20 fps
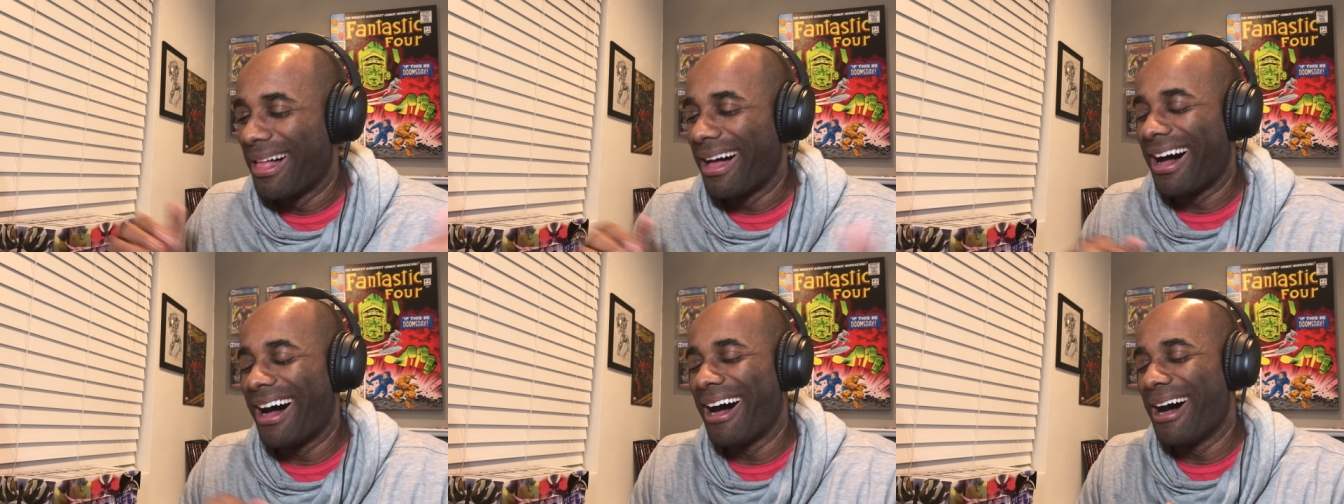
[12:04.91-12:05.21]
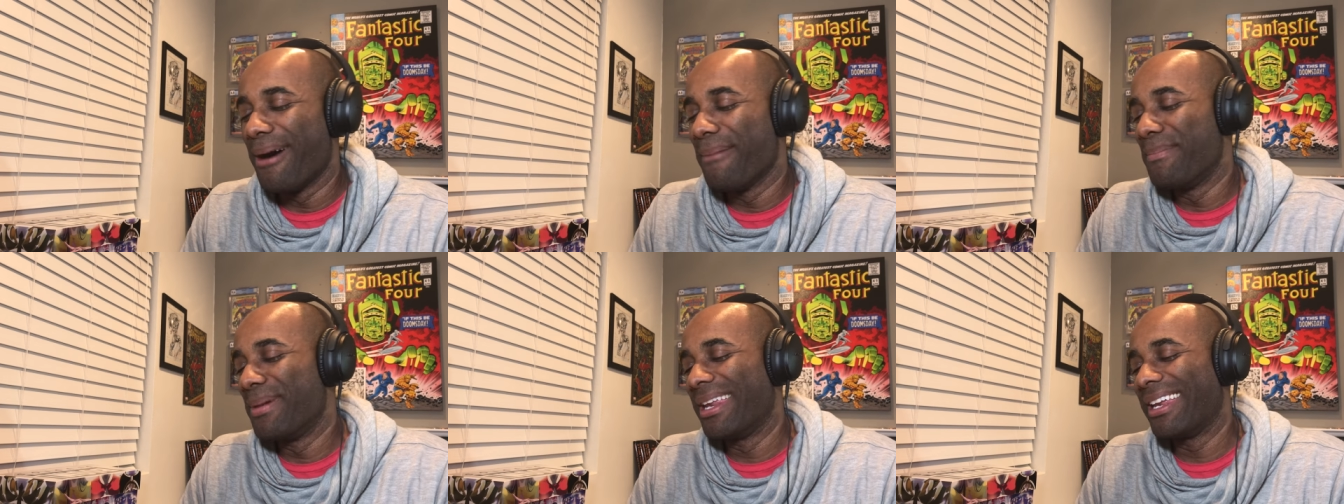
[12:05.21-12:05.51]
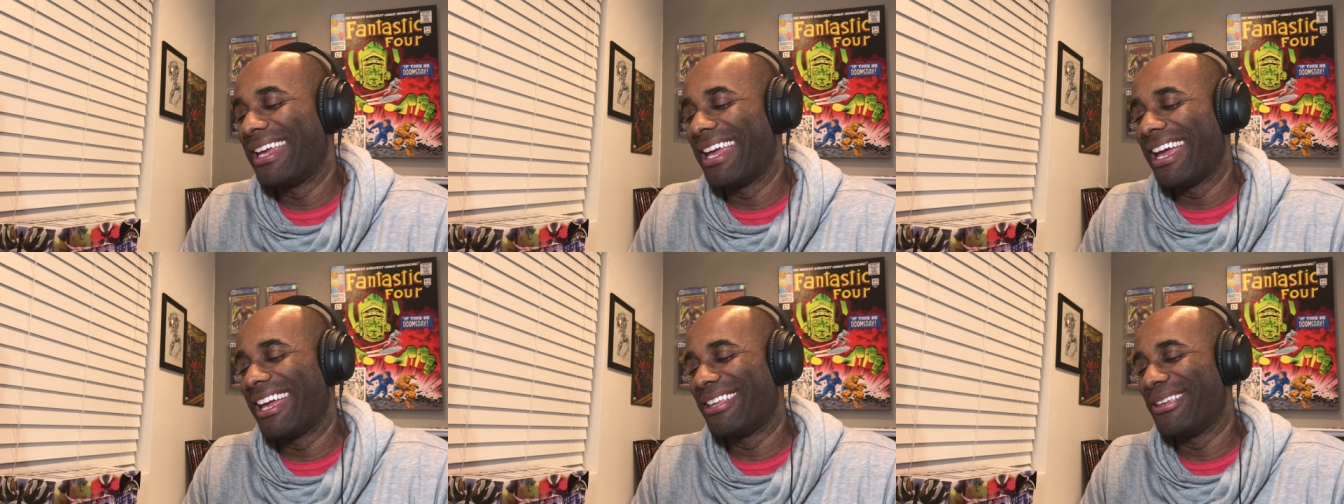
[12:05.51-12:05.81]
Uh, but
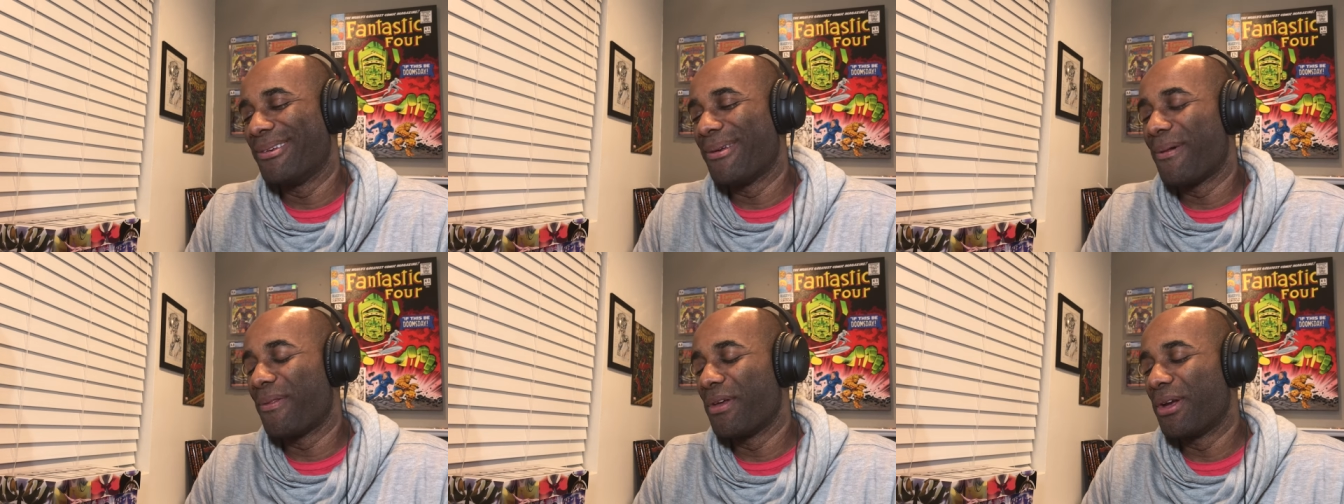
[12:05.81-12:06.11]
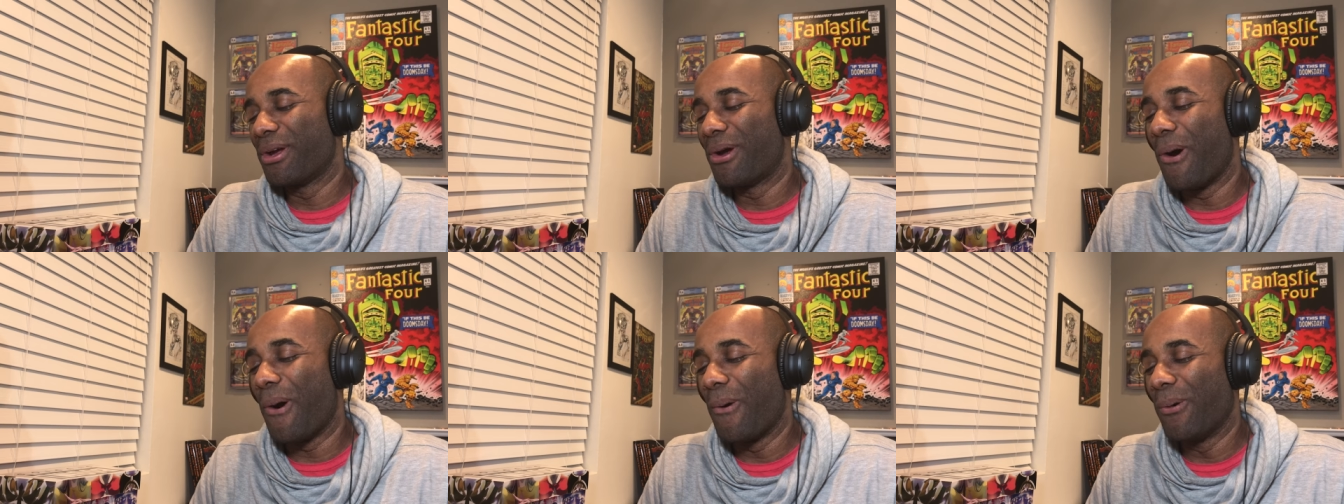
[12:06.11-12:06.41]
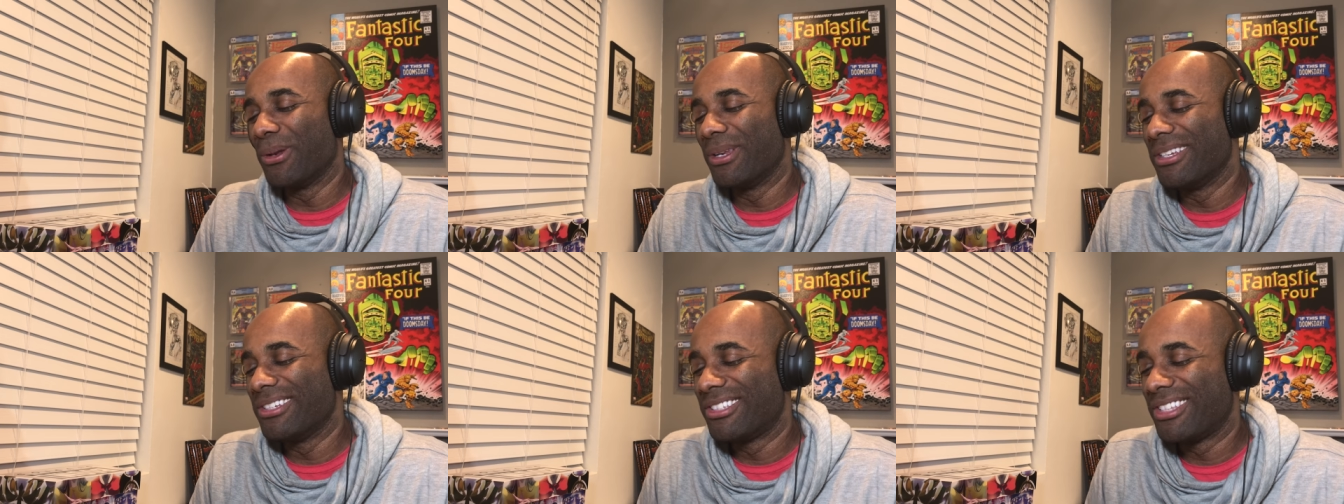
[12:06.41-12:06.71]
again, you know, the
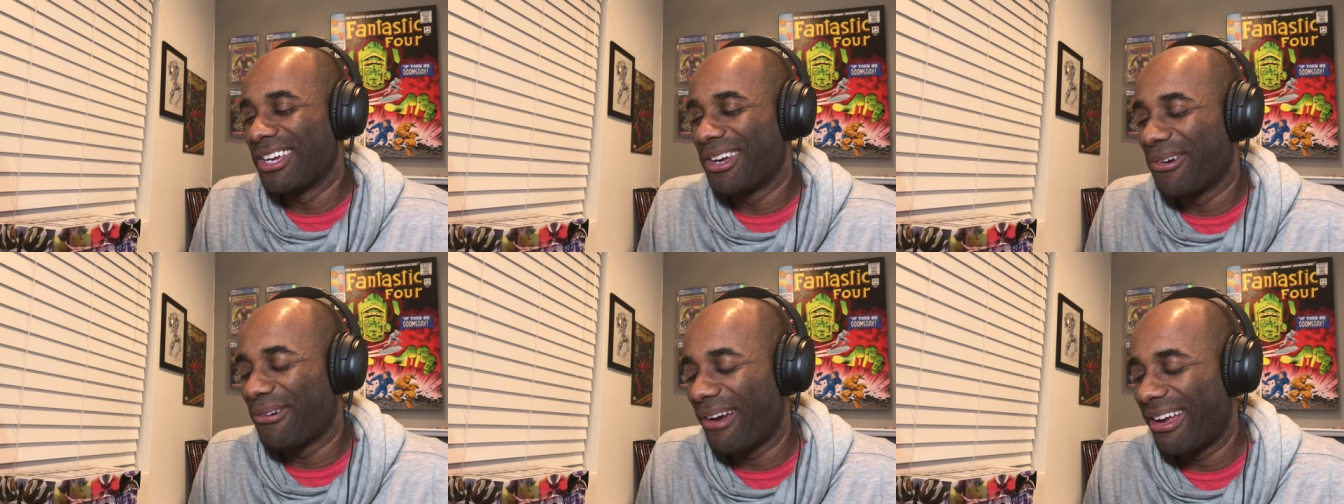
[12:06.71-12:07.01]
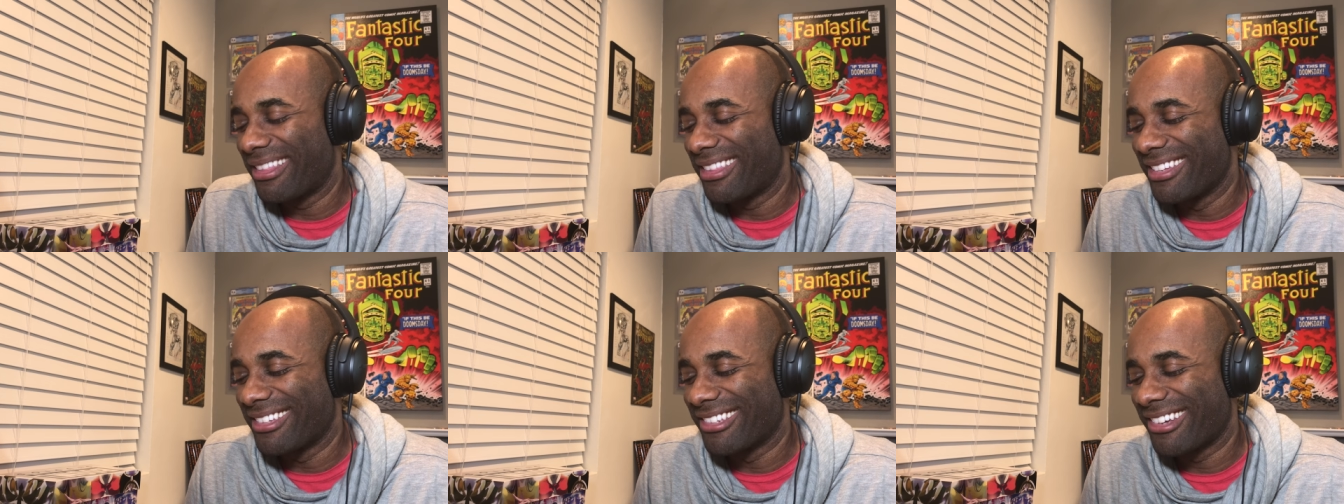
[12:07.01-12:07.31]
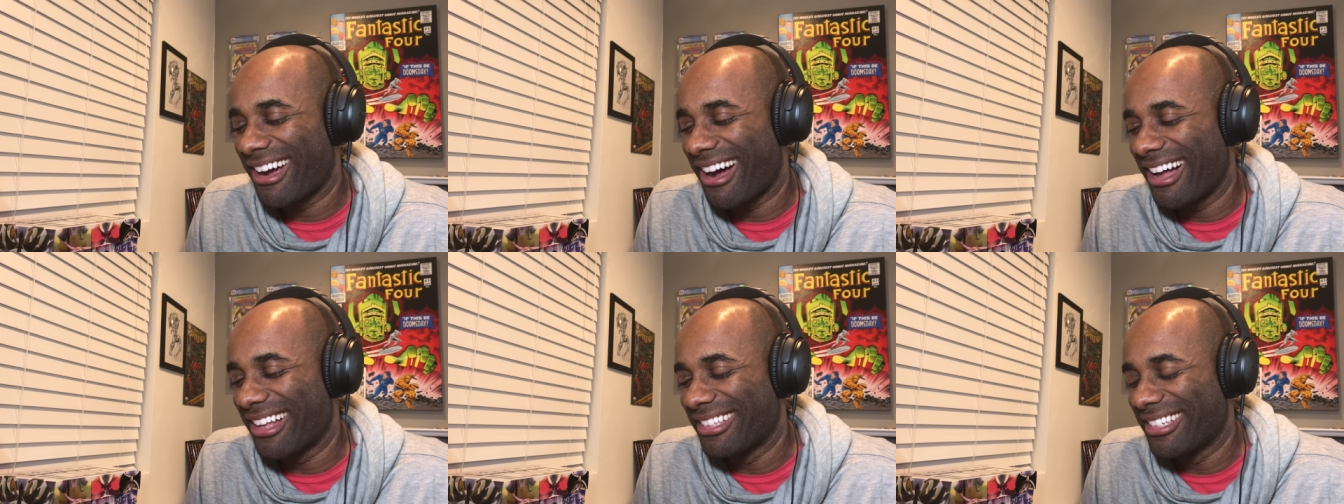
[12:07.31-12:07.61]
goal is to create this
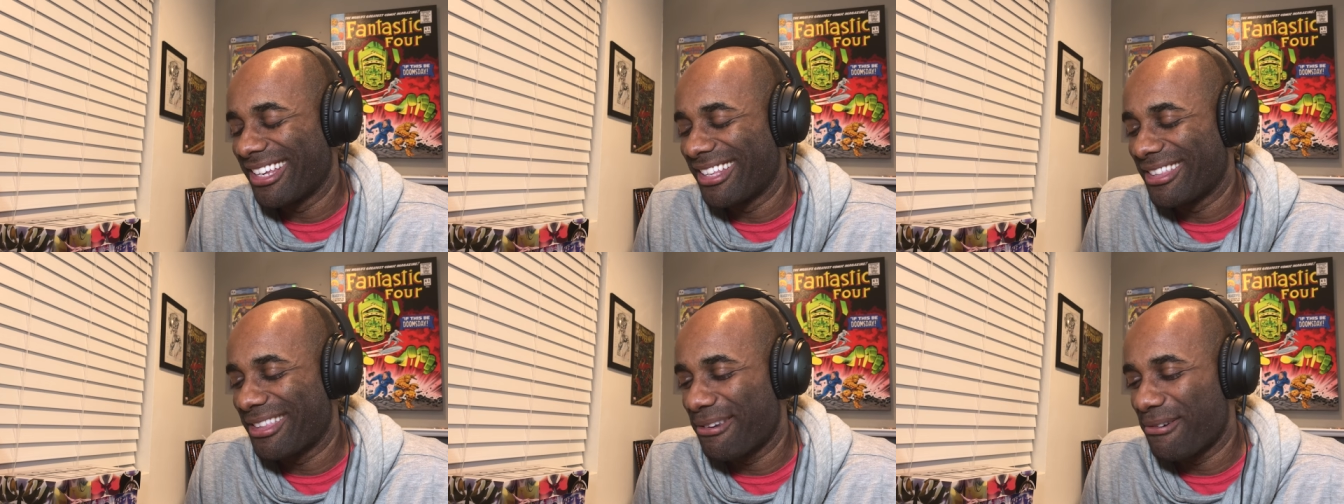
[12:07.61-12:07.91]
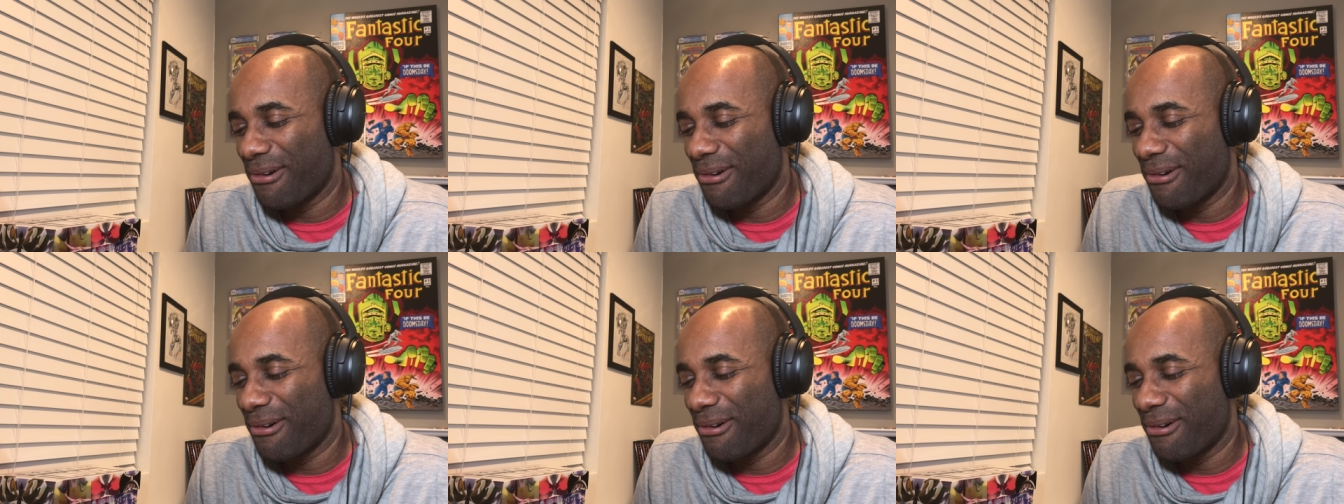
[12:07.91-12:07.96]
content that